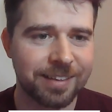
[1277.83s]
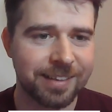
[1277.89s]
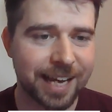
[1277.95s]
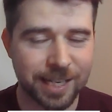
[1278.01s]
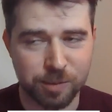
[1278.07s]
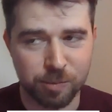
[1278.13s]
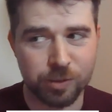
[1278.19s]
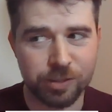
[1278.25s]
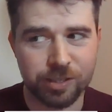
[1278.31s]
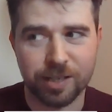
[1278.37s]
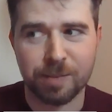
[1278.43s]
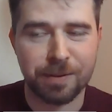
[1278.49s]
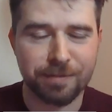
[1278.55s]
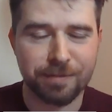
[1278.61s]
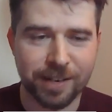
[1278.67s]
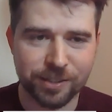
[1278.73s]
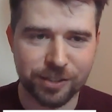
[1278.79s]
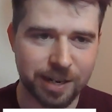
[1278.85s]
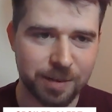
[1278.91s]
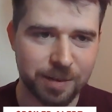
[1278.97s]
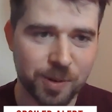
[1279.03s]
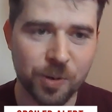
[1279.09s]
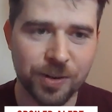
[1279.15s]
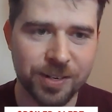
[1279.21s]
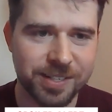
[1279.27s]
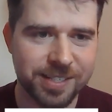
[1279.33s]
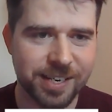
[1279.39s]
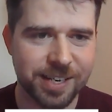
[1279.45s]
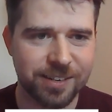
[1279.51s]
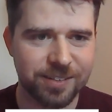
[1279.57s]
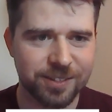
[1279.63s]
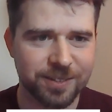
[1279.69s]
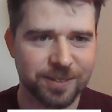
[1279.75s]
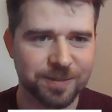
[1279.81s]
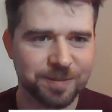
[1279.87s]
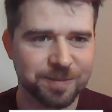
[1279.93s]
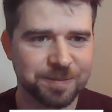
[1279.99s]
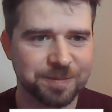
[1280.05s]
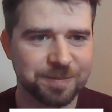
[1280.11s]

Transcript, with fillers: And that's what's going to be fleshed out more in the second.